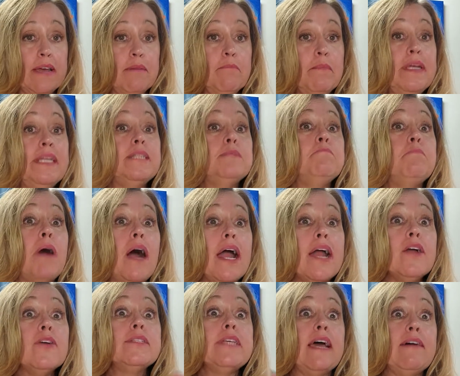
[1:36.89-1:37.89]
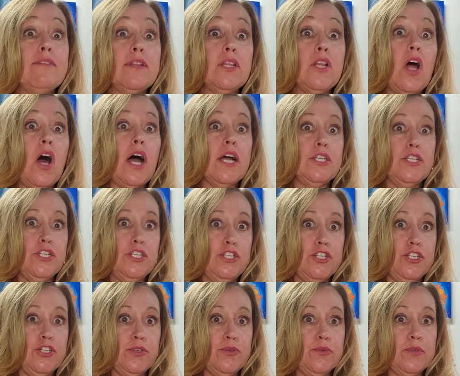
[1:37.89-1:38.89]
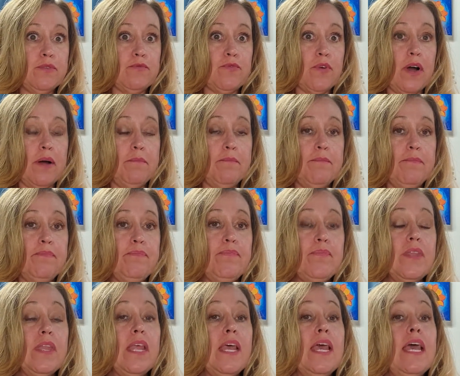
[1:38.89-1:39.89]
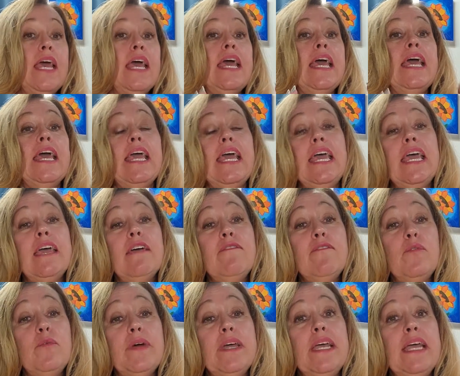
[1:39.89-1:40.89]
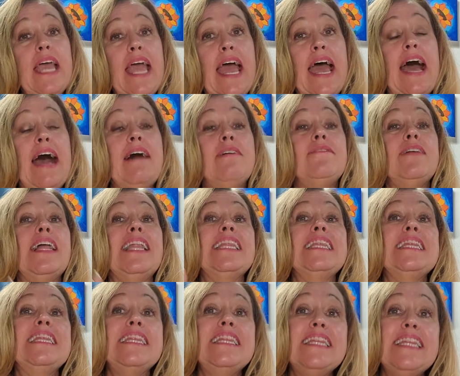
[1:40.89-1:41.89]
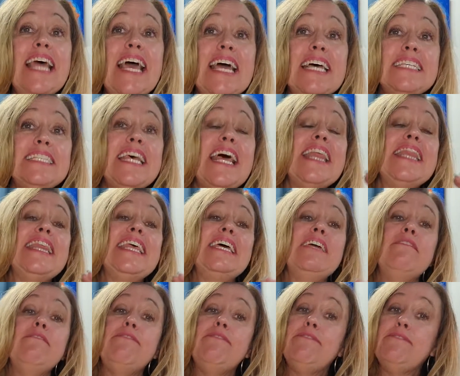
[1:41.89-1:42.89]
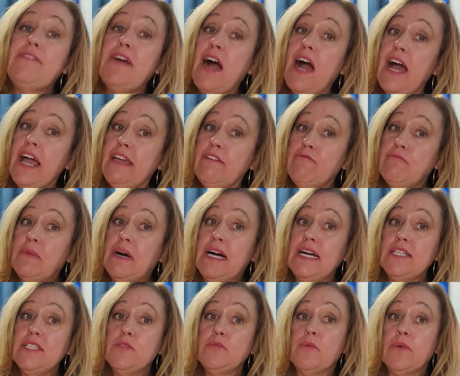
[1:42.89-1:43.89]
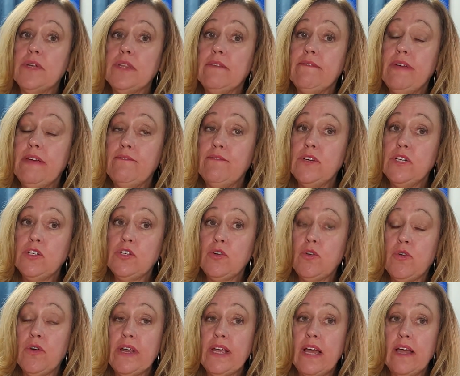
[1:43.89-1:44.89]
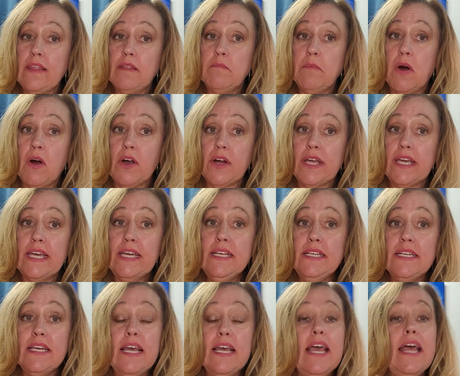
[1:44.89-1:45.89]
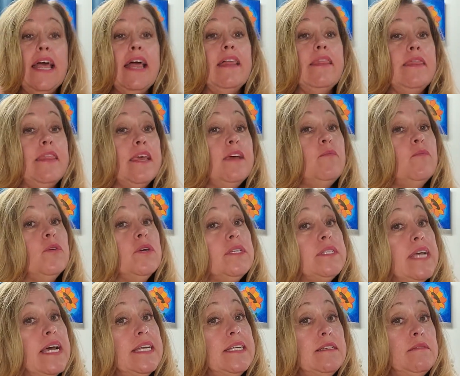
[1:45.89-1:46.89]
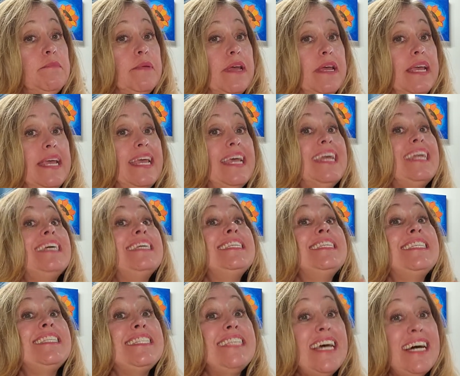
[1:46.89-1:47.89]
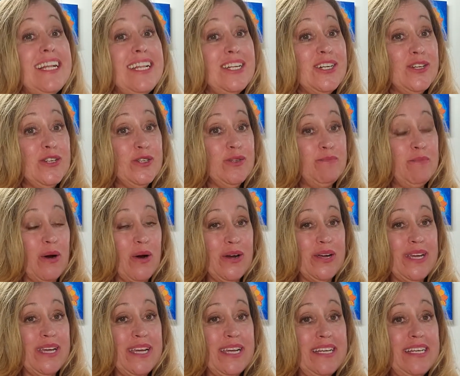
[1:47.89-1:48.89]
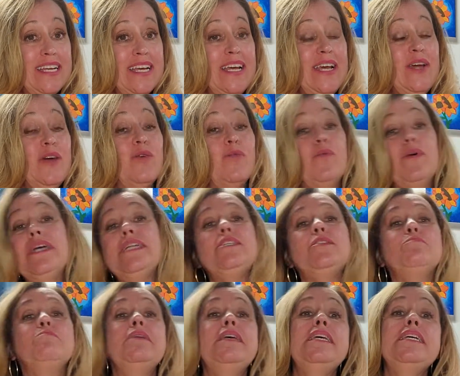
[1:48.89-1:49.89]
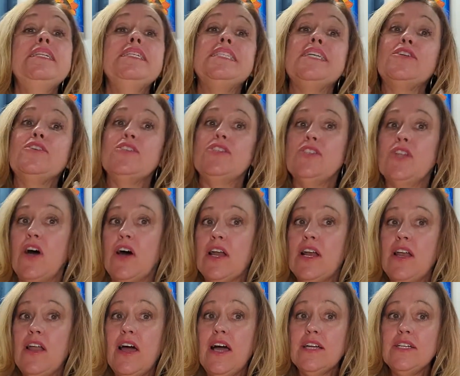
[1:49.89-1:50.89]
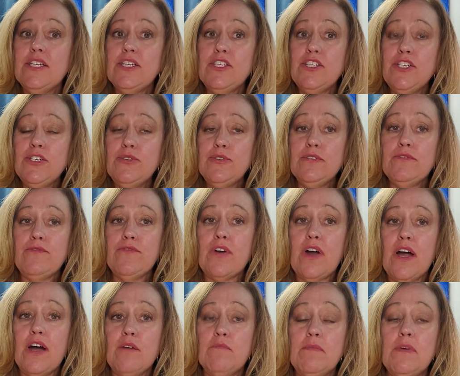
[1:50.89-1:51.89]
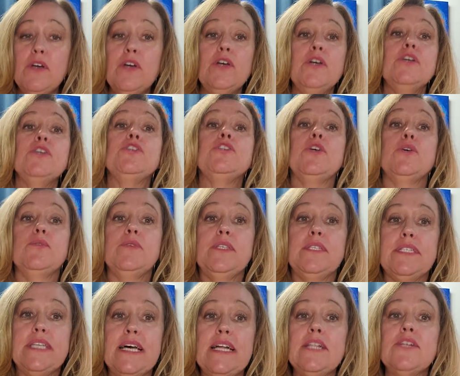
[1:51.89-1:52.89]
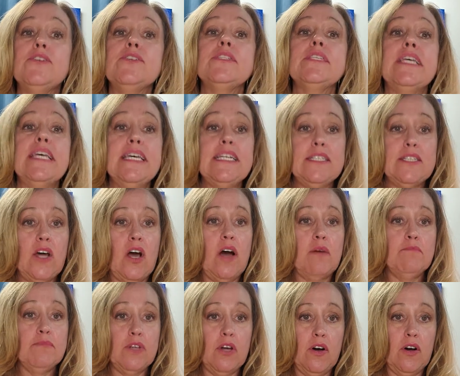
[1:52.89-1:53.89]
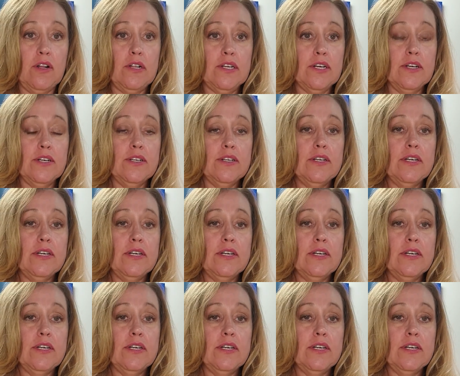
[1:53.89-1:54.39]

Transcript: It means buyers have a lot to choose from. If we have less than 5 months worth of inventory on the market, then we're said to be in a seller's market, which means there's not a lot to choose from, so sellers get top dollar.